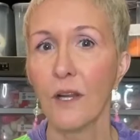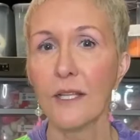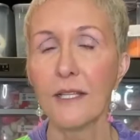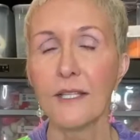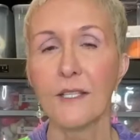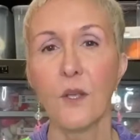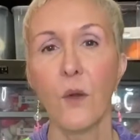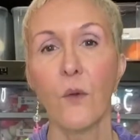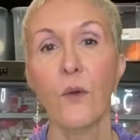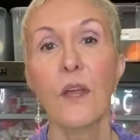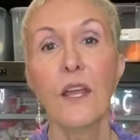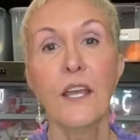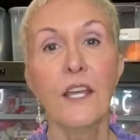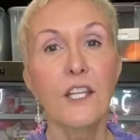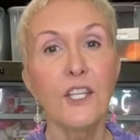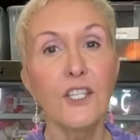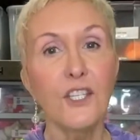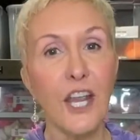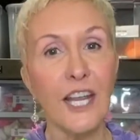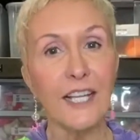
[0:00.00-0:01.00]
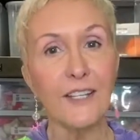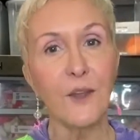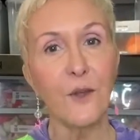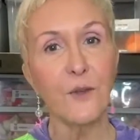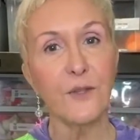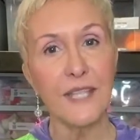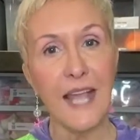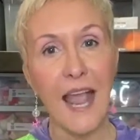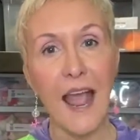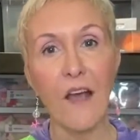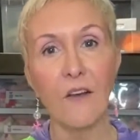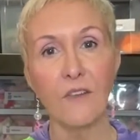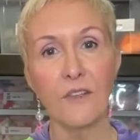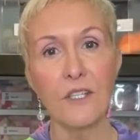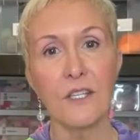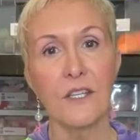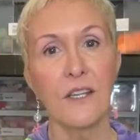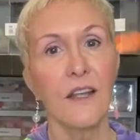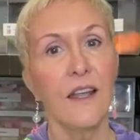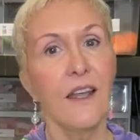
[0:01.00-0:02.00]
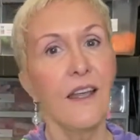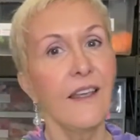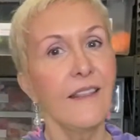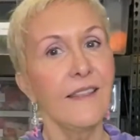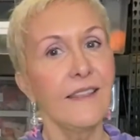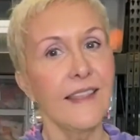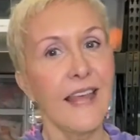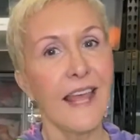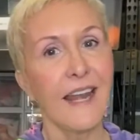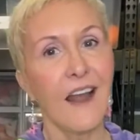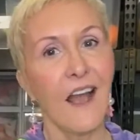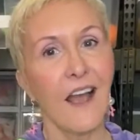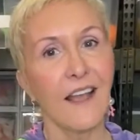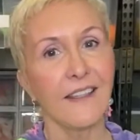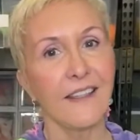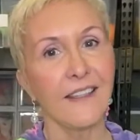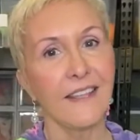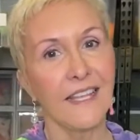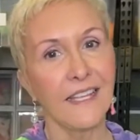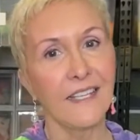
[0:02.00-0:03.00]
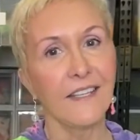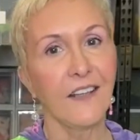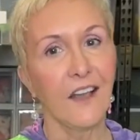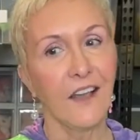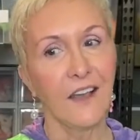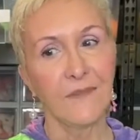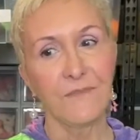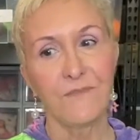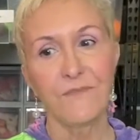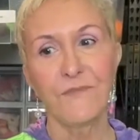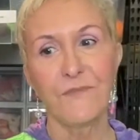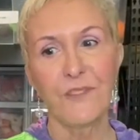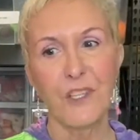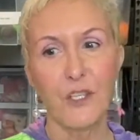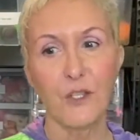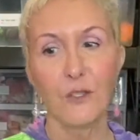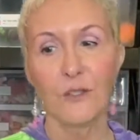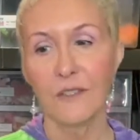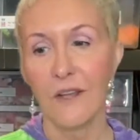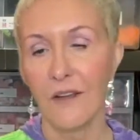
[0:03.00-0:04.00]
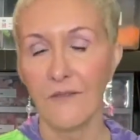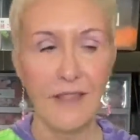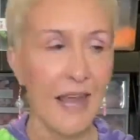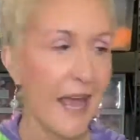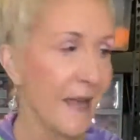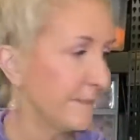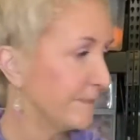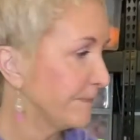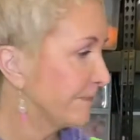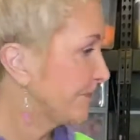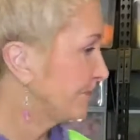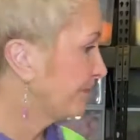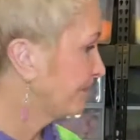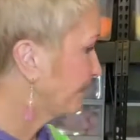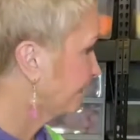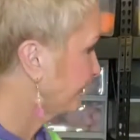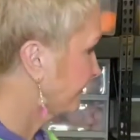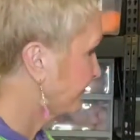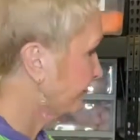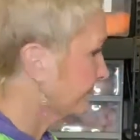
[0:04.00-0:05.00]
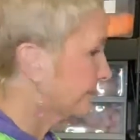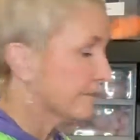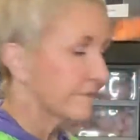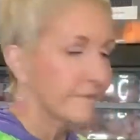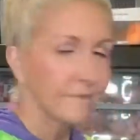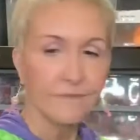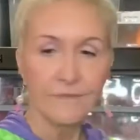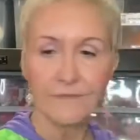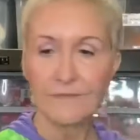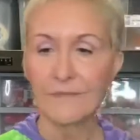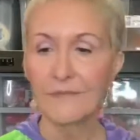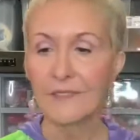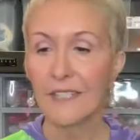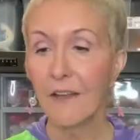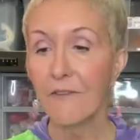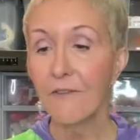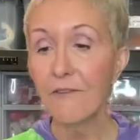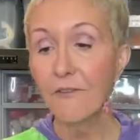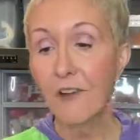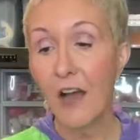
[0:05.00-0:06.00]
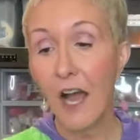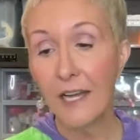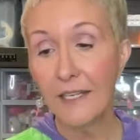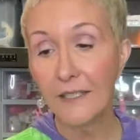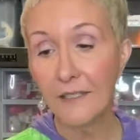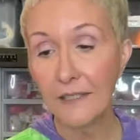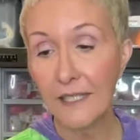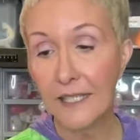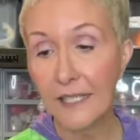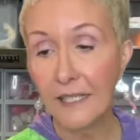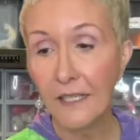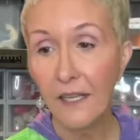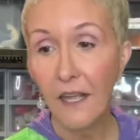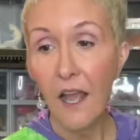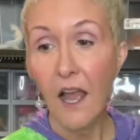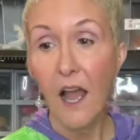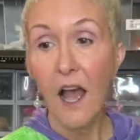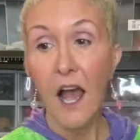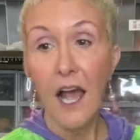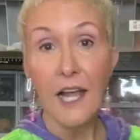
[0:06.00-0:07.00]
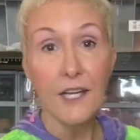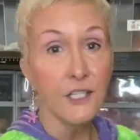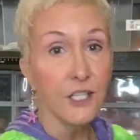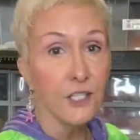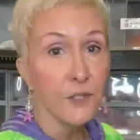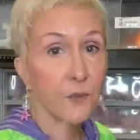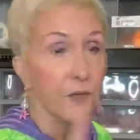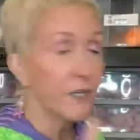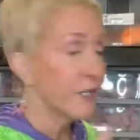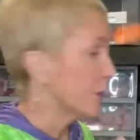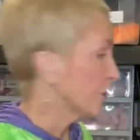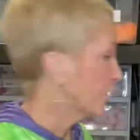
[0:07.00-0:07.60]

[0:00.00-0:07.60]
in. So check those out. Then I think you'll love that. Finally, I just wanted